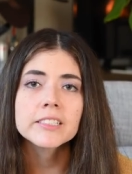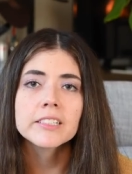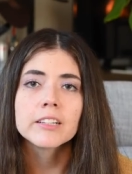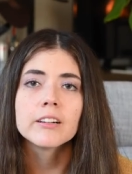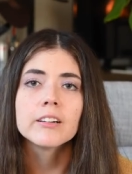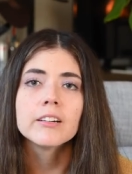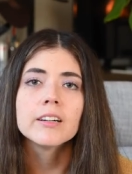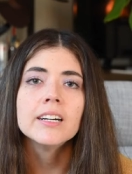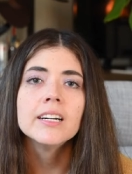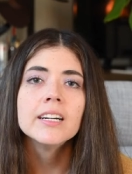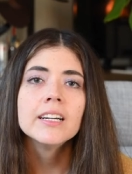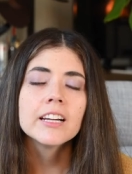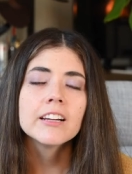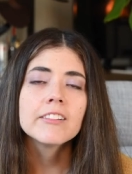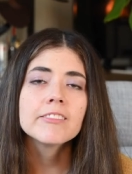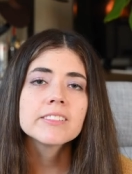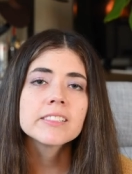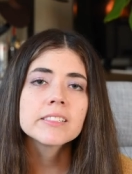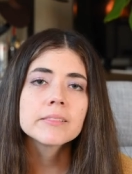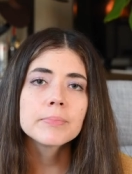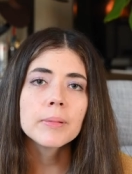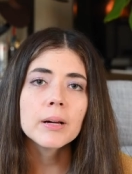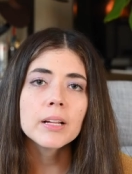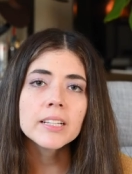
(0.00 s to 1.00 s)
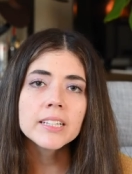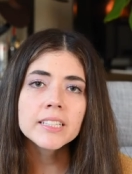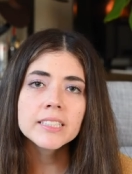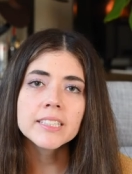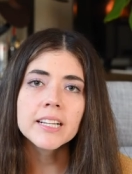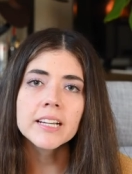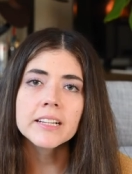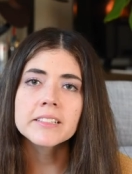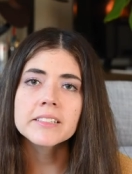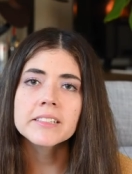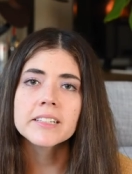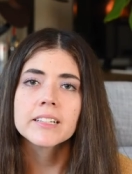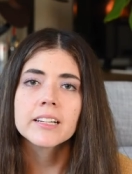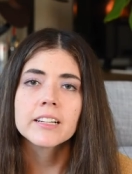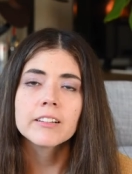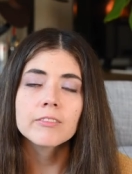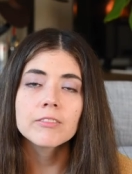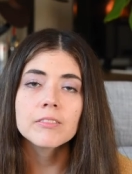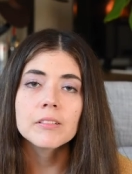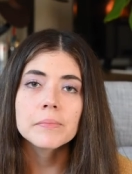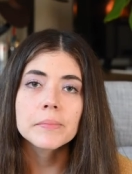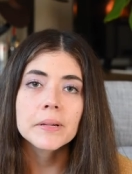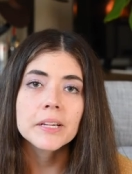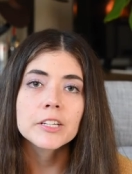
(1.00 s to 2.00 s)
So if small intestine
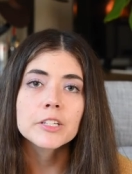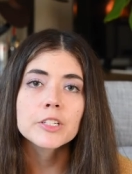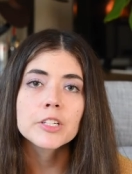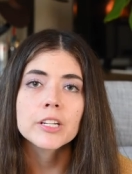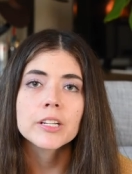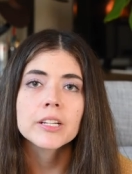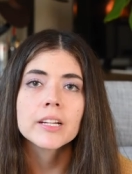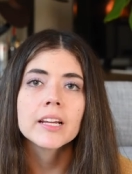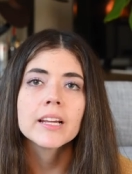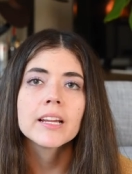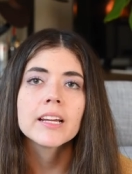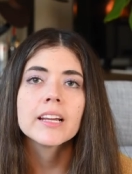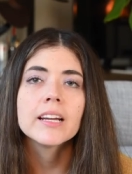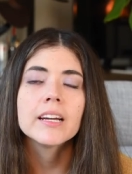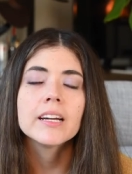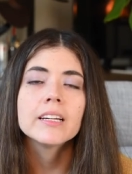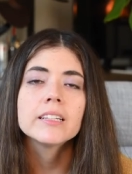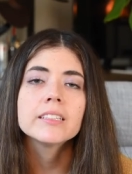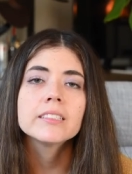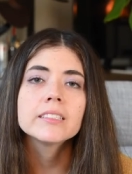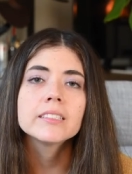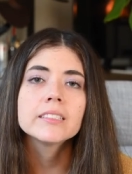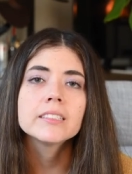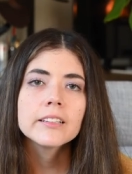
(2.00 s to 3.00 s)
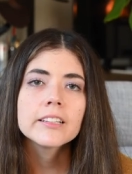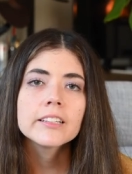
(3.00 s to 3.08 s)
inflammation and